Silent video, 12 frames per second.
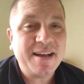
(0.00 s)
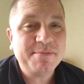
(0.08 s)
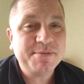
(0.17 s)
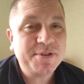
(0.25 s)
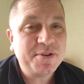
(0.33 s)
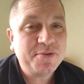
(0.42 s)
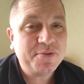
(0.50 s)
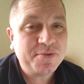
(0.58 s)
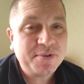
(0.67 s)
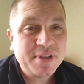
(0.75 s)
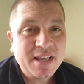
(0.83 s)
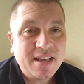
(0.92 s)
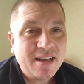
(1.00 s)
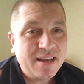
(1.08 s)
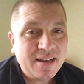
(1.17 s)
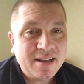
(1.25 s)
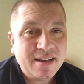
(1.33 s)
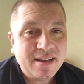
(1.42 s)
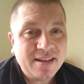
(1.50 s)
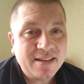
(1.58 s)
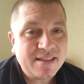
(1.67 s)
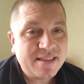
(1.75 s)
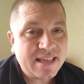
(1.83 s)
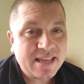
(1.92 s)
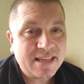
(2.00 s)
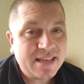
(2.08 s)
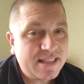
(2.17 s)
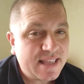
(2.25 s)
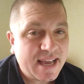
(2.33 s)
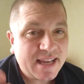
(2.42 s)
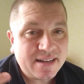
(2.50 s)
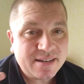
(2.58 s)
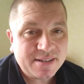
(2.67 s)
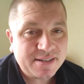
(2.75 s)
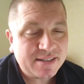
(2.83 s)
I'm so thinking that,